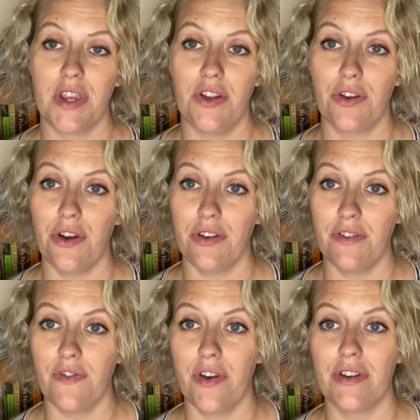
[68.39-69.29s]
kindergarten,
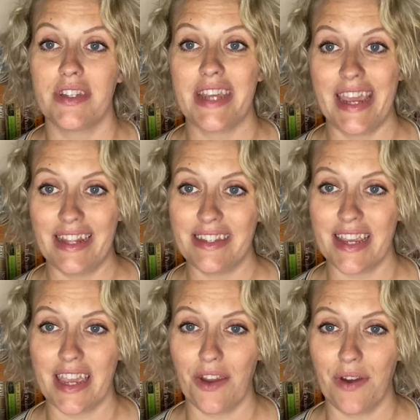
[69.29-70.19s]
first, and
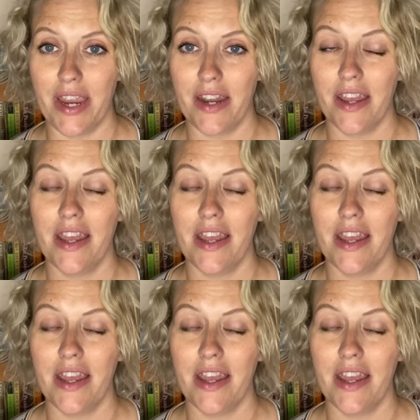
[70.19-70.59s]
second grade.